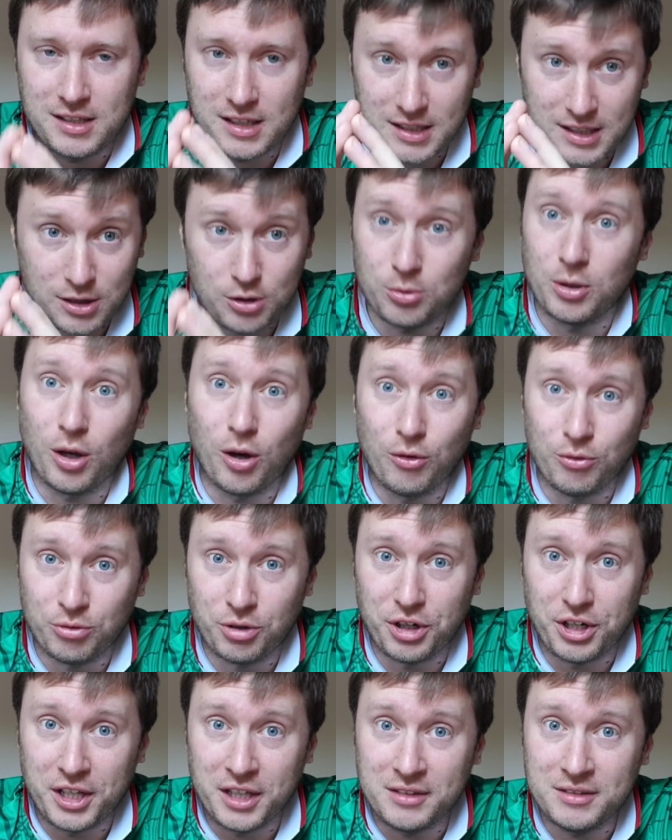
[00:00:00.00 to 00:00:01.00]
They did do a lot of
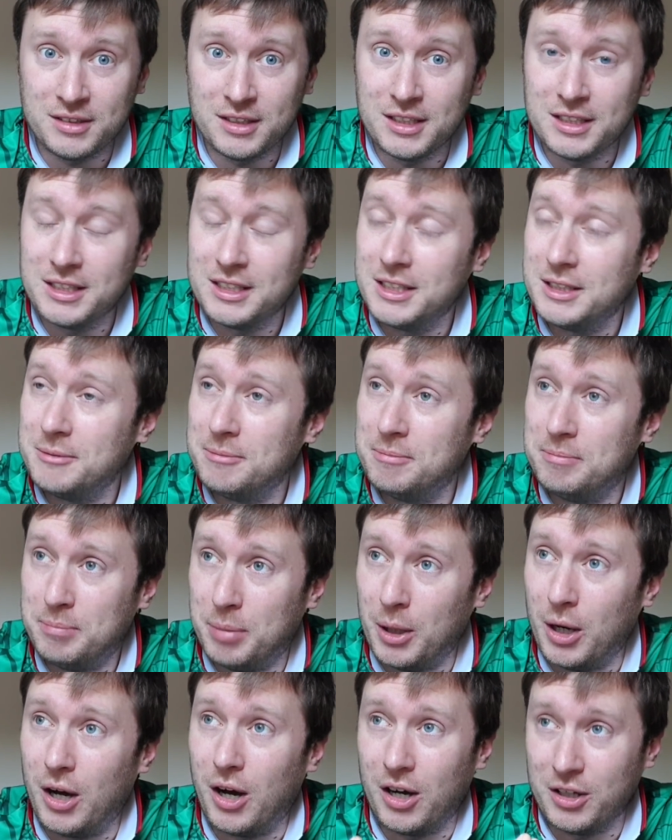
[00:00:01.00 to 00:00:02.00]
running,
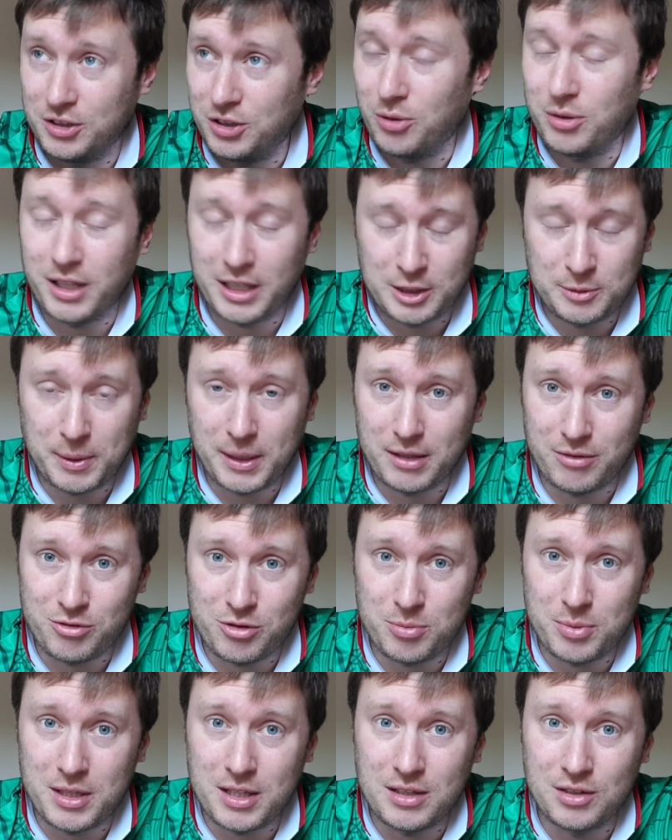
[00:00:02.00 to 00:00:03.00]
but I don't expect them
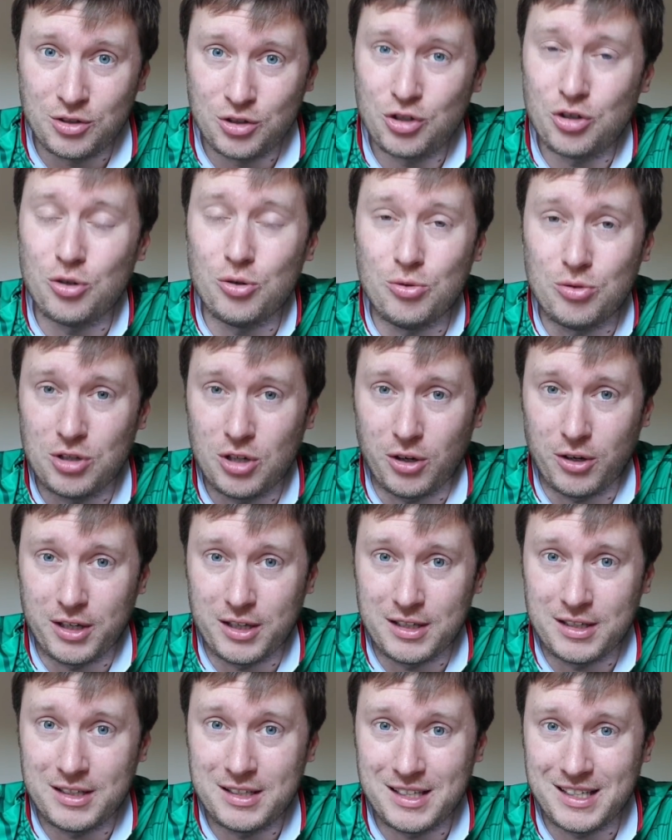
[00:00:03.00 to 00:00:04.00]
to be too
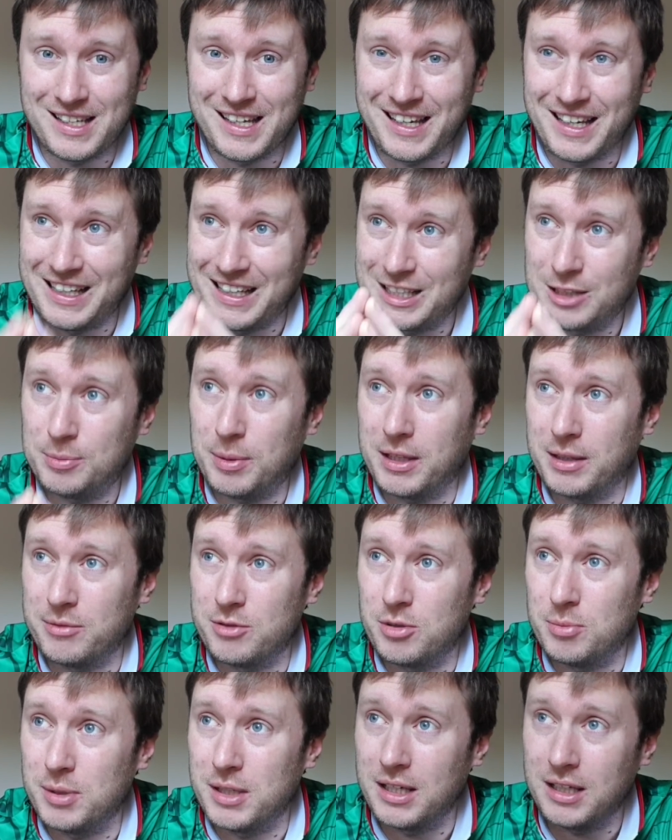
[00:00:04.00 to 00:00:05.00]
tired today. I expect them
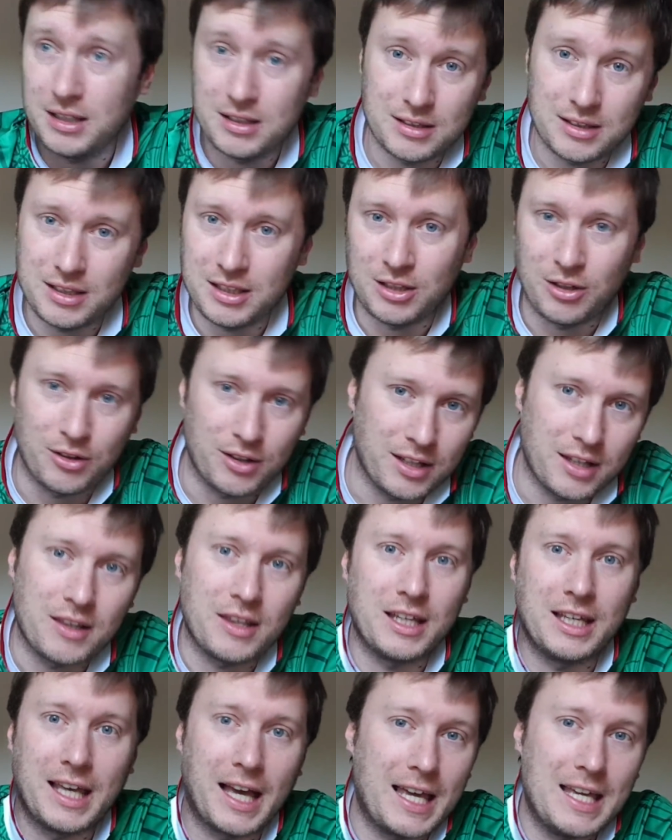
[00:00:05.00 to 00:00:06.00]
to be,
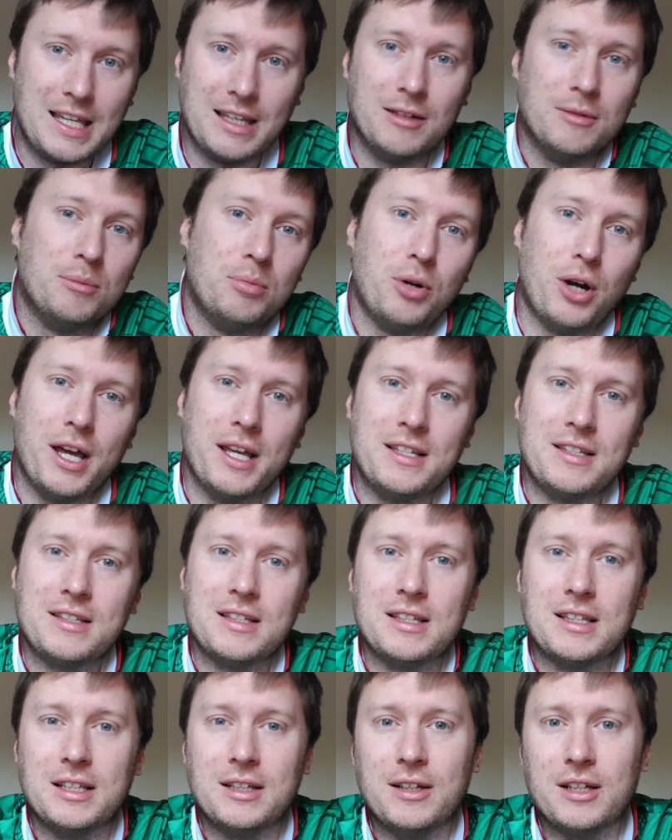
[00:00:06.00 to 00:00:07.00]
the
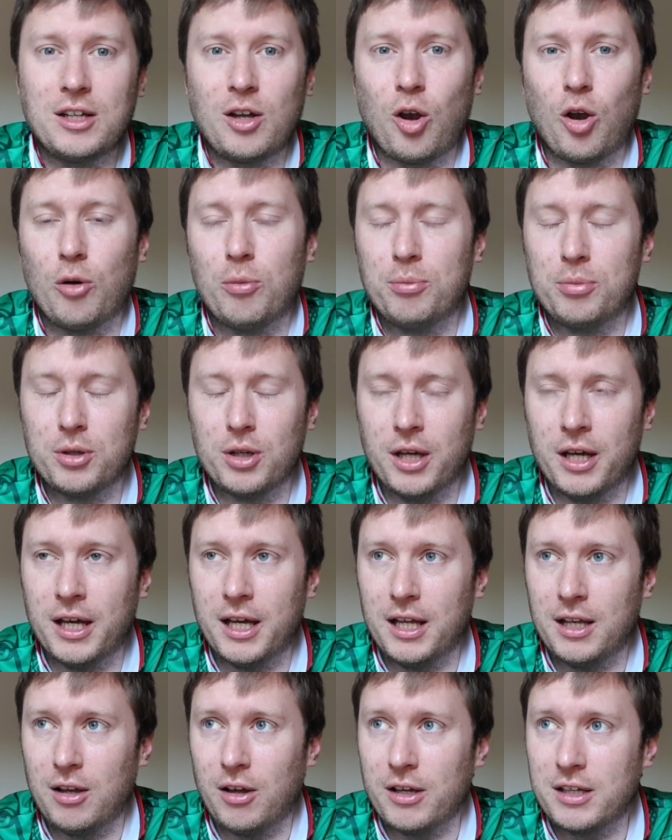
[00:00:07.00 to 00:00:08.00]
gegenpress that Klopp
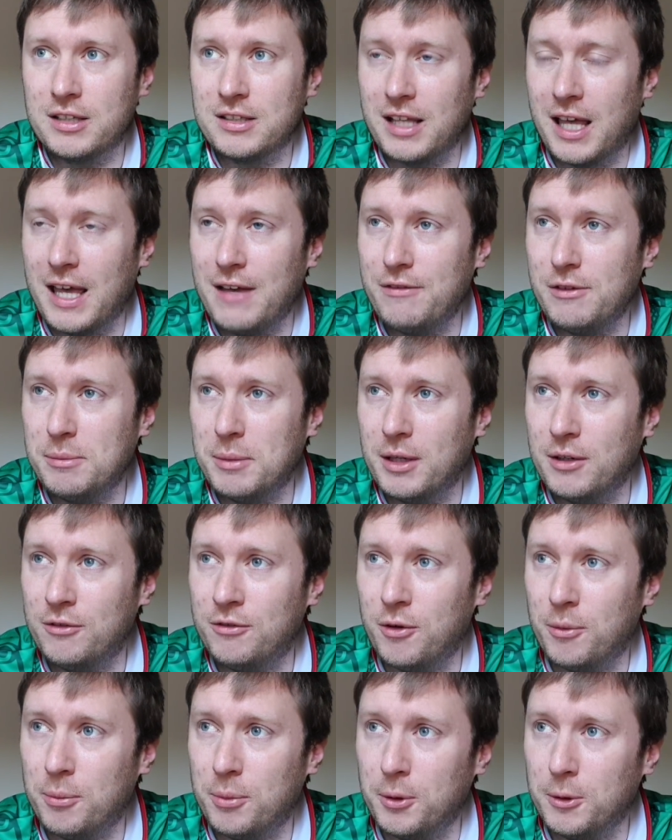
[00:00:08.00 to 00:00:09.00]
likes, the heavy metal
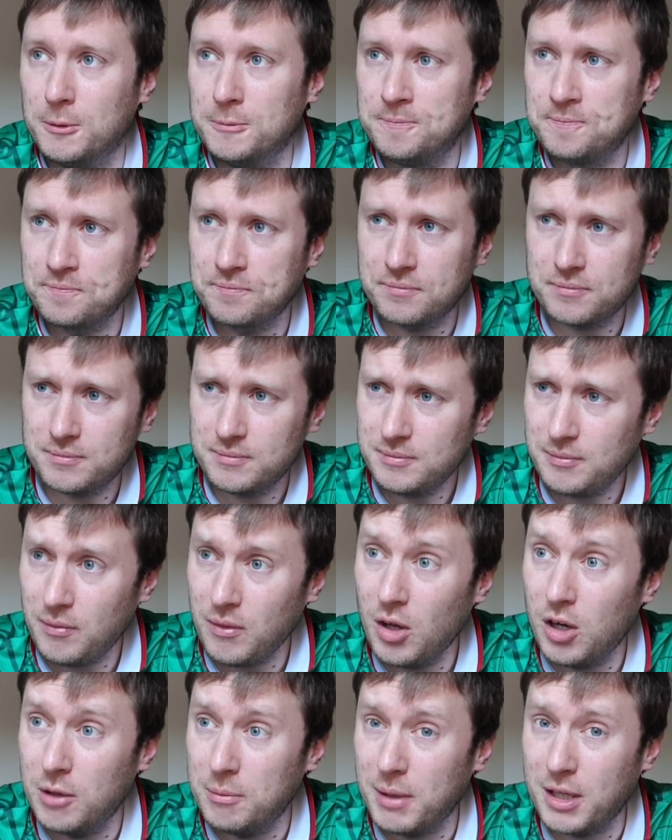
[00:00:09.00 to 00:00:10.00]
football.
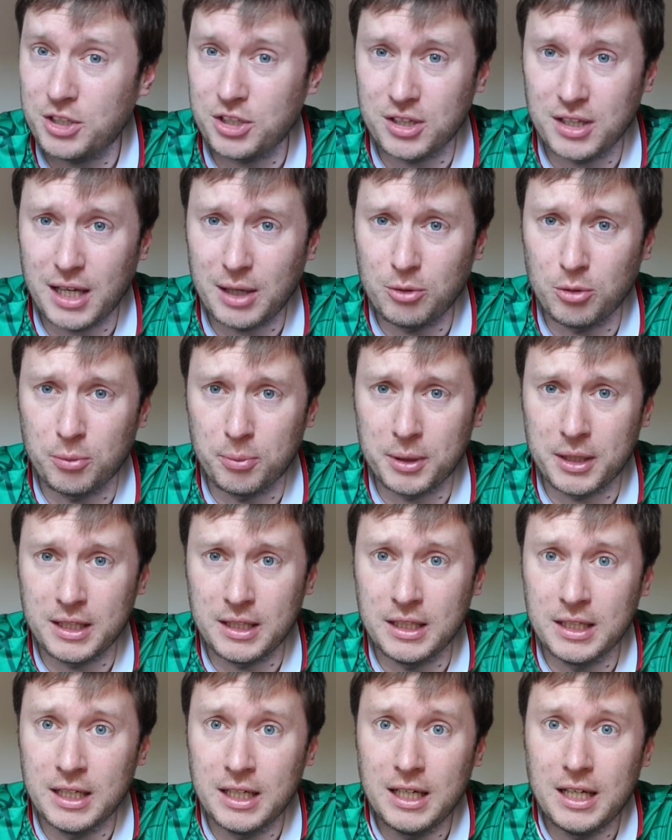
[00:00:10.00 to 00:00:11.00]
I imagine that will
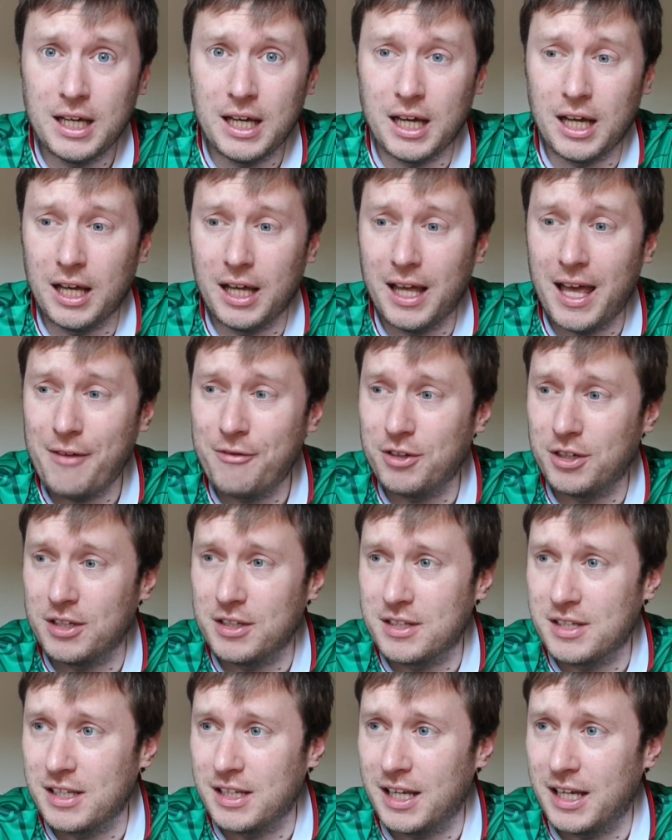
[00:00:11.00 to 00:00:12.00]
be
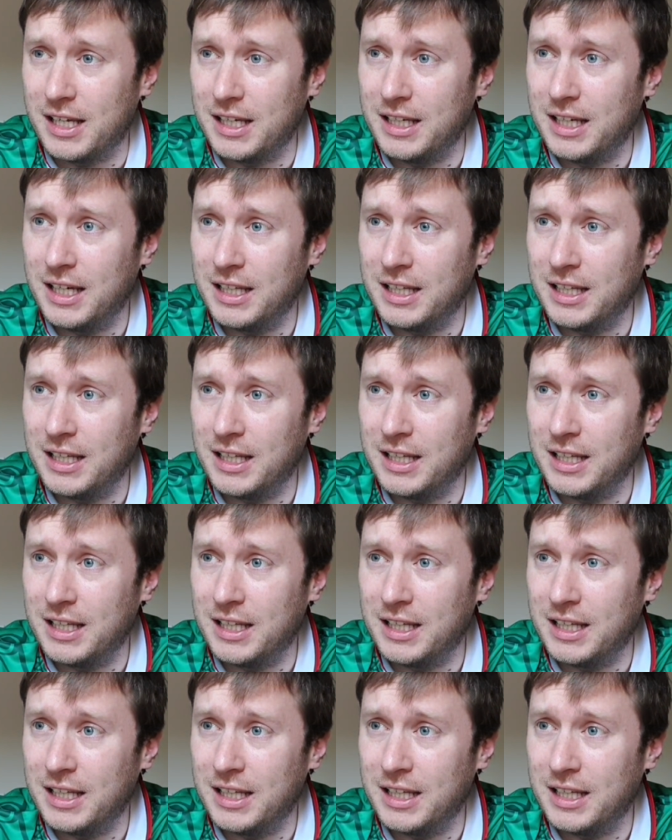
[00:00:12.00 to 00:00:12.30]
evident today.